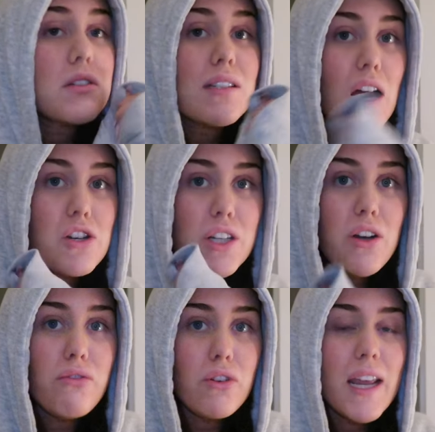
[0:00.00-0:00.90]
because it's actually
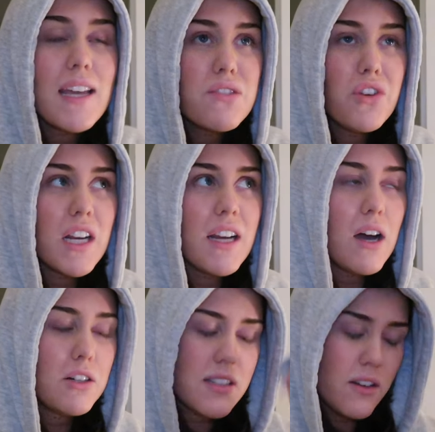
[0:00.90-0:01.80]
not funny. It's funny
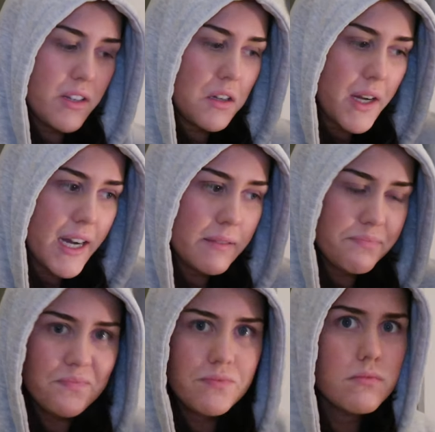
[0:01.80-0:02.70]
now because I feel okay,
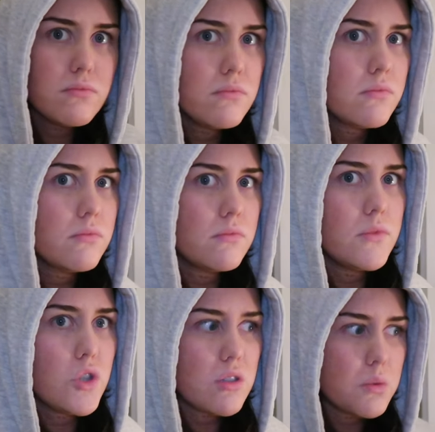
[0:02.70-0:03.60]

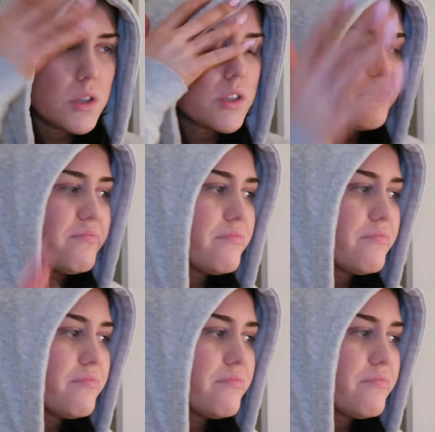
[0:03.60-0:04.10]
touch wood.